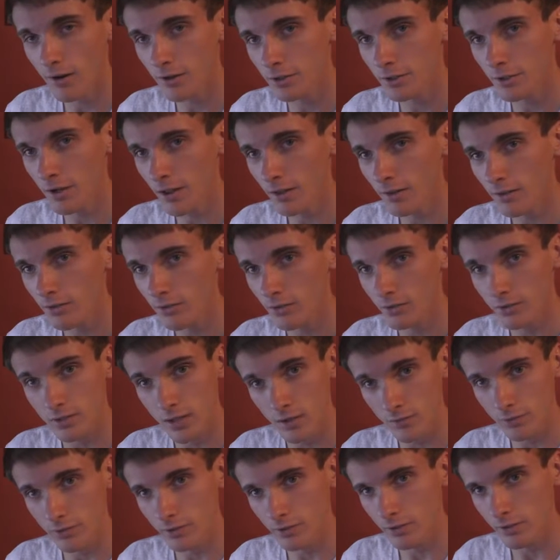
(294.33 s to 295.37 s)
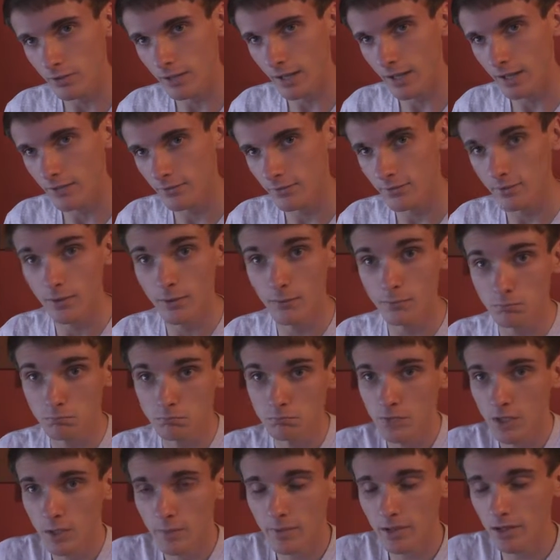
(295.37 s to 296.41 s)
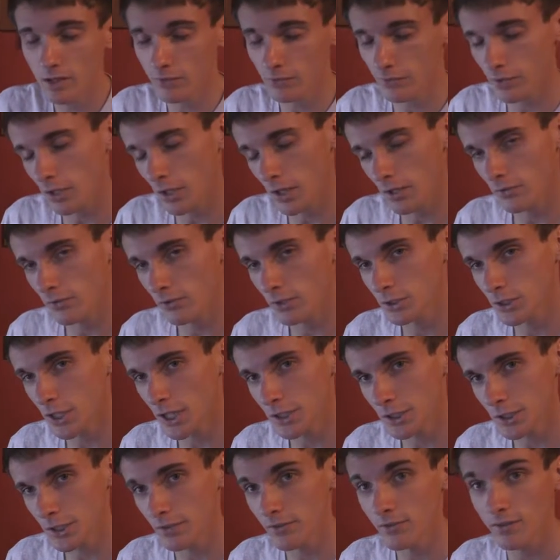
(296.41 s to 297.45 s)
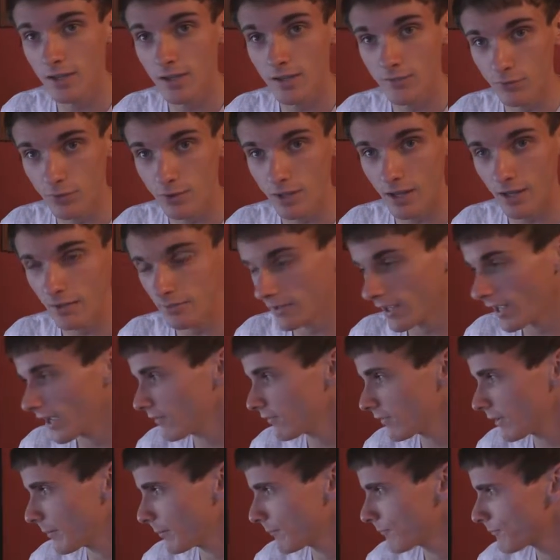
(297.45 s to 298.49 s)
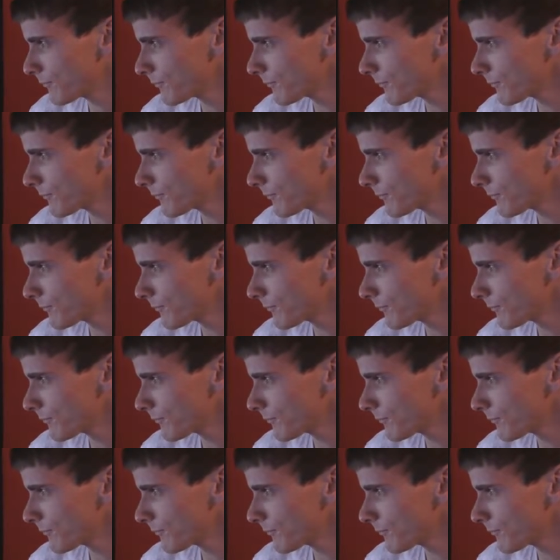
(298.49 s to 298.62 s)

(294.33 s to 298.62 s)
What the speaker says: $100, I'll definitely look at. So give me any suggestions if you guys have them.